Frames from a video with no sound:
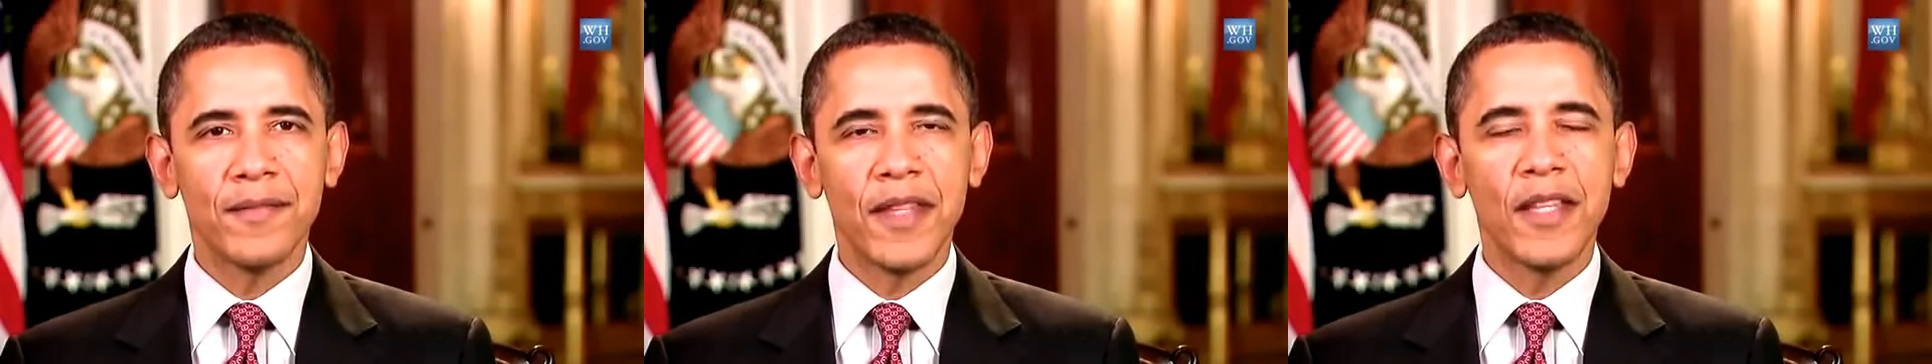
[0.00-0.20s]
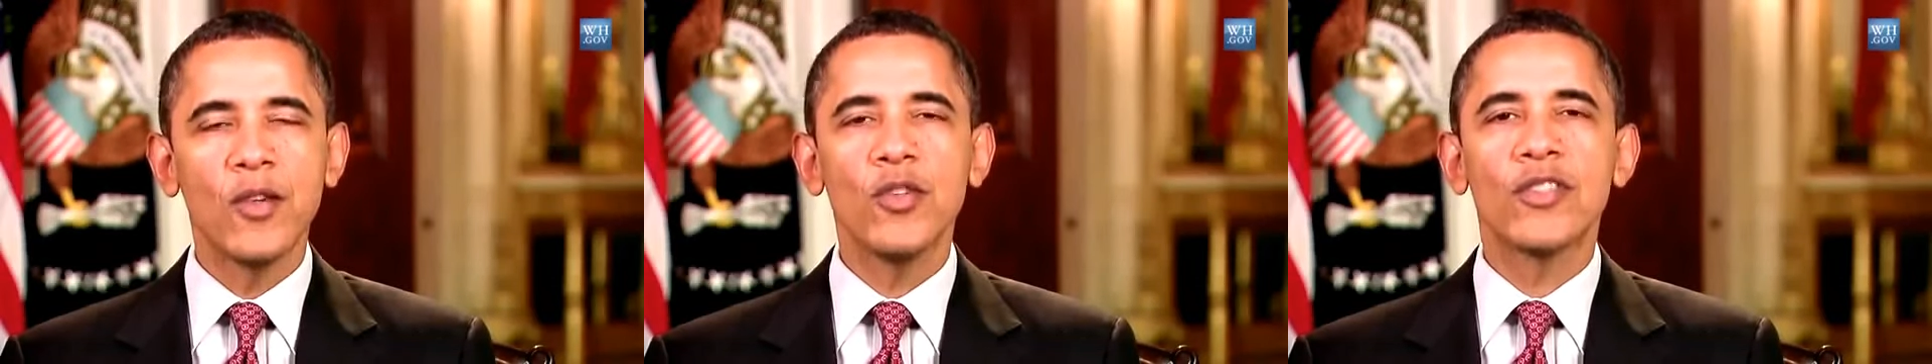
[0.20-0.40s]

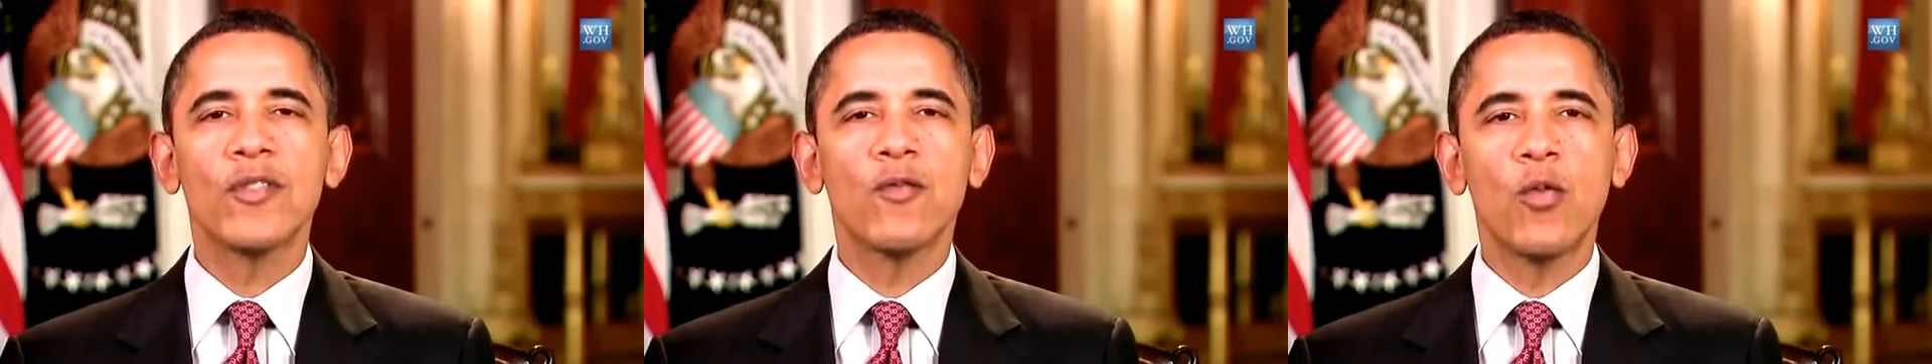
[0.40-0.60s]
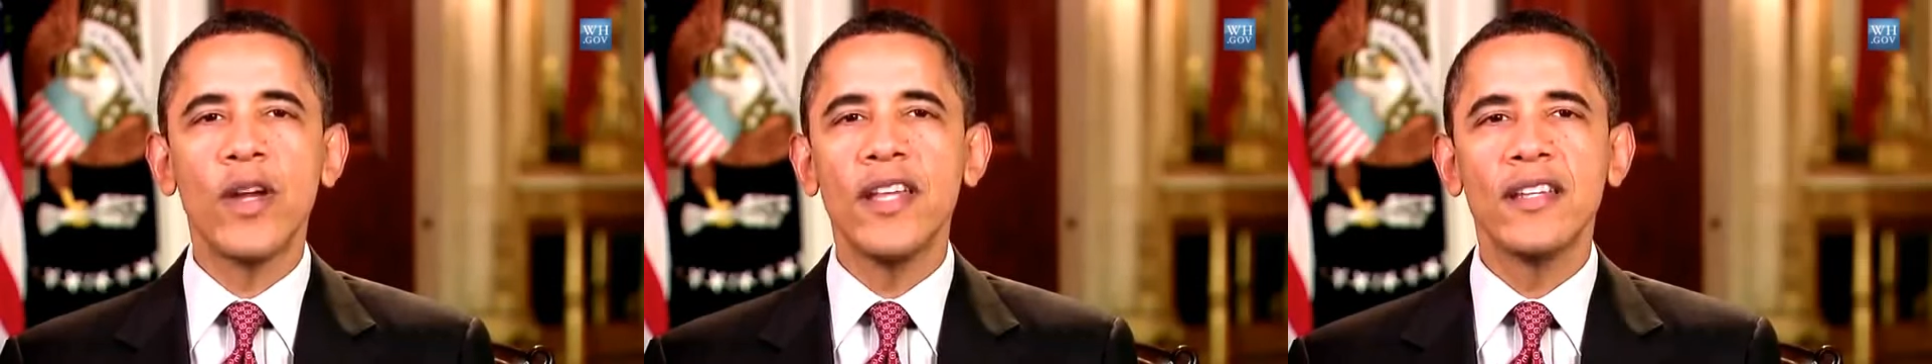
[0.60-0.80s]
the use
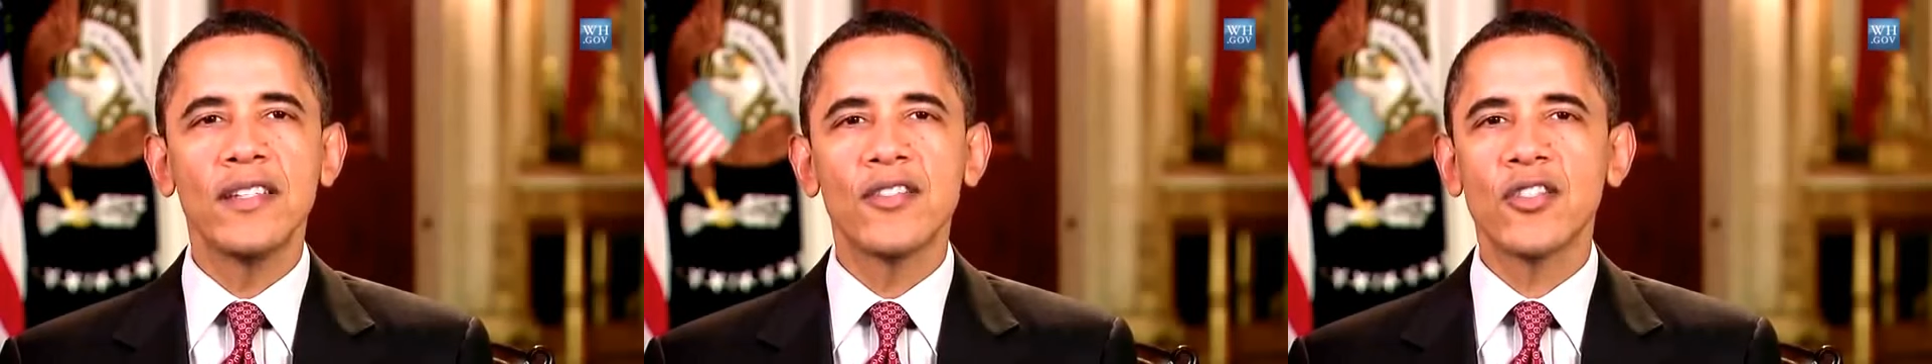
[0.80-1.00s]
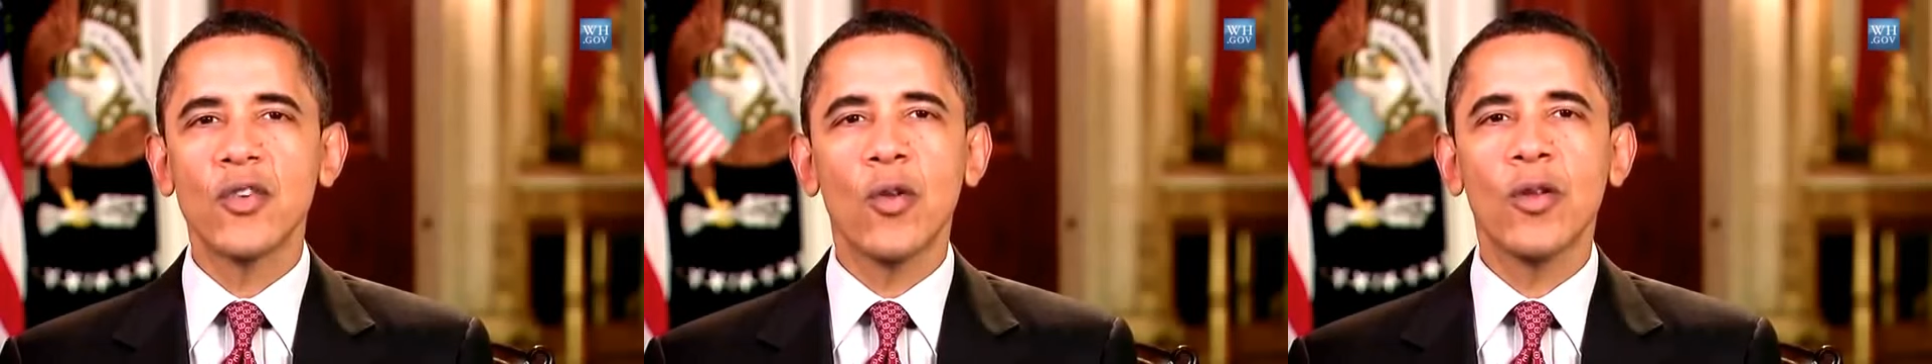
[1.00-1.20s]
of wind
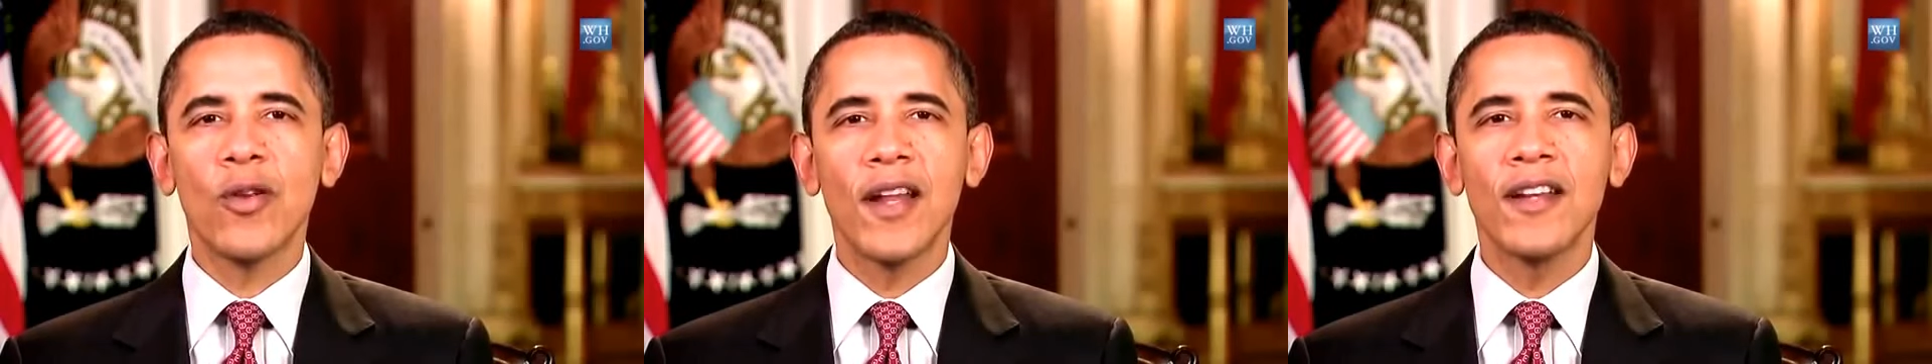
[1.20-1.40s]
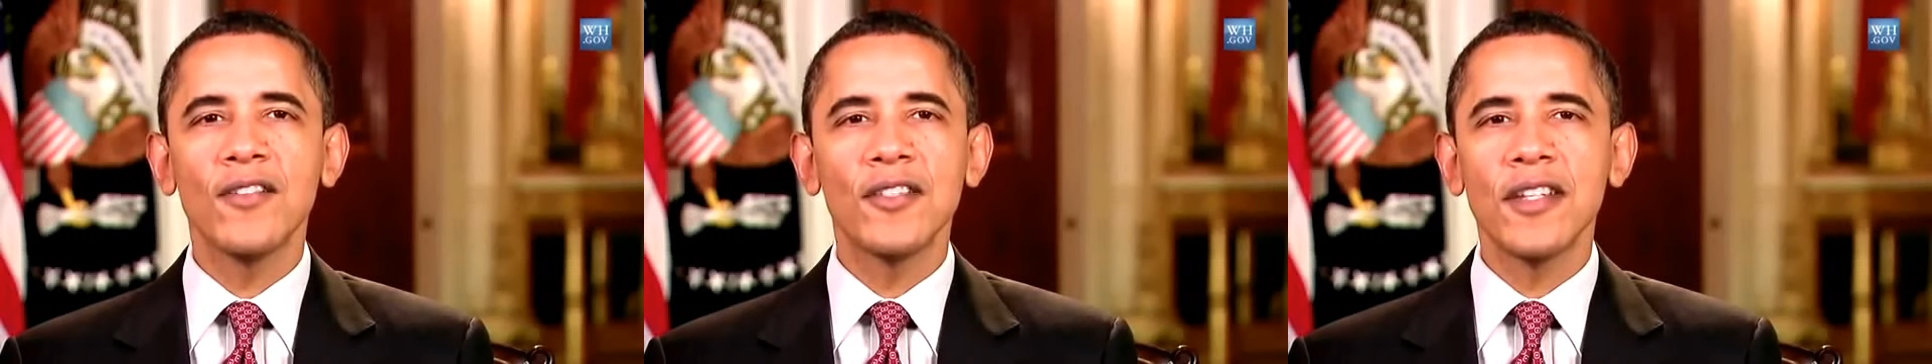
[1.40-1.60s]
and
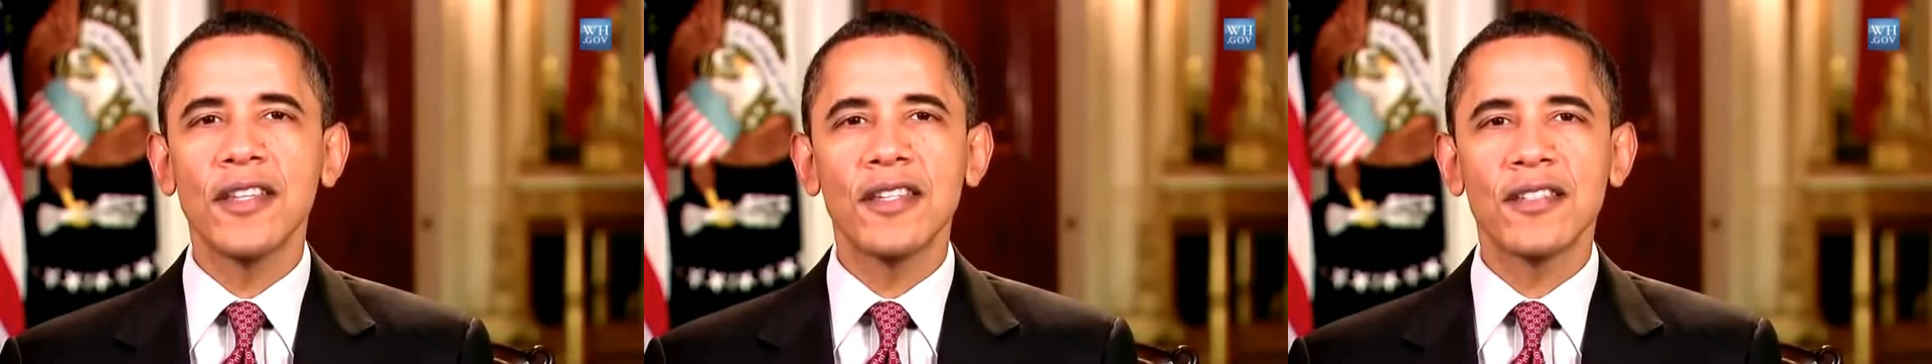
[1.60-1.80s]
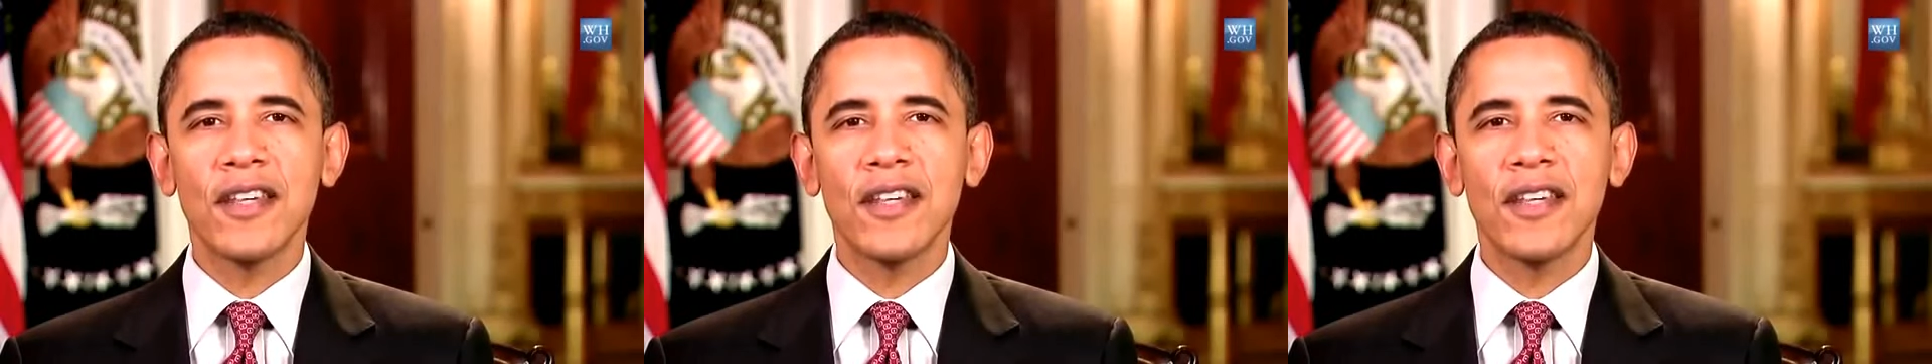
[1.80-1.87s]
solar energy in